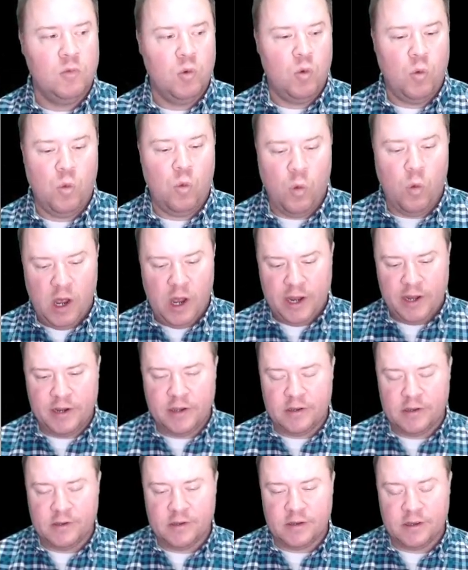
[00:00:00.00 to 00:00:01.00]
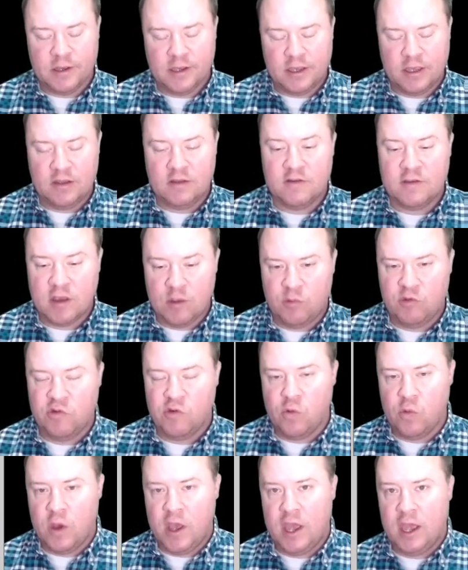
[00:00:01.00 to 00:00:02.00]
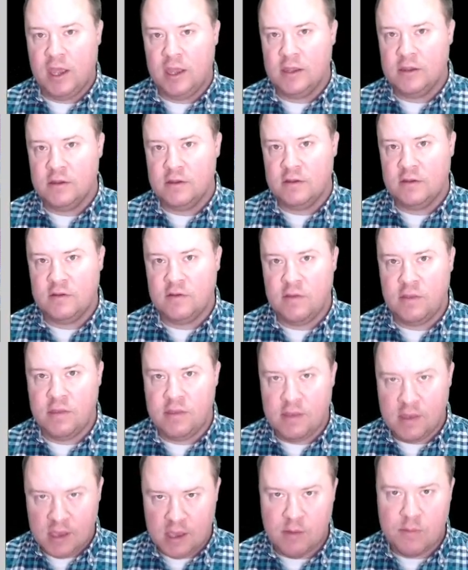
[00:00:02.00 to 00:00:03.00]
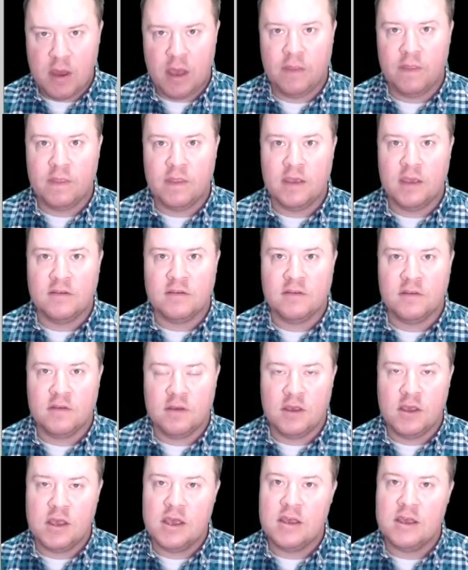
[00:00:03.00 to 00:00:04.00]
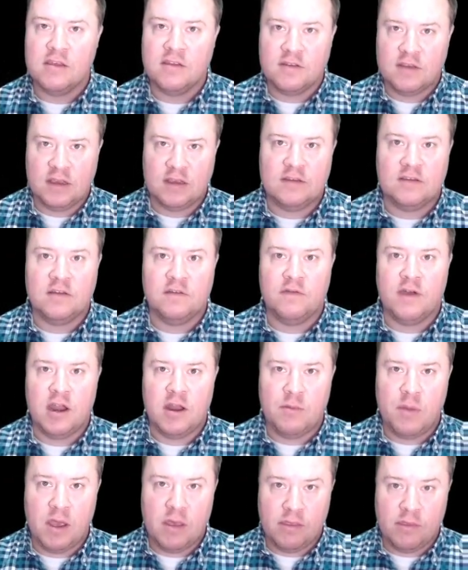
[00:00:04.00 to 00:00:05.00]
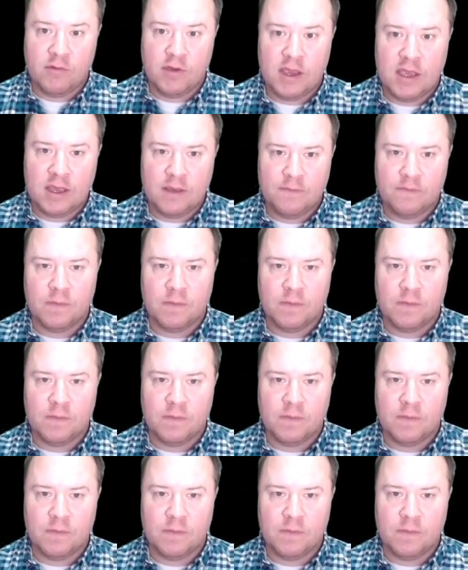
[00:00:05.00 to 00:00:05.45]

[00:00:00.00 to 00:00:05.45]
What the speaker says: One conceptual way to think about this 6 divided by 3